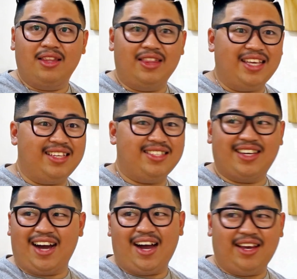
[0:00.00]
these
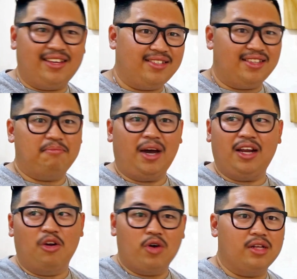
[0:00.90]
guys, my
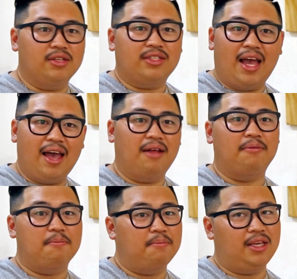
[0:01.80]
locals,
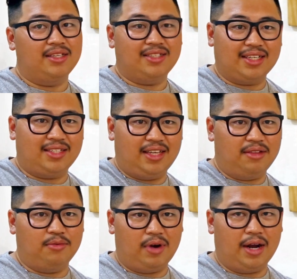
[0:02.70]
help me
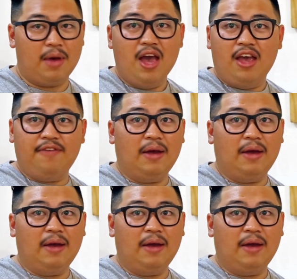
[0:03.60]
succeed where I am.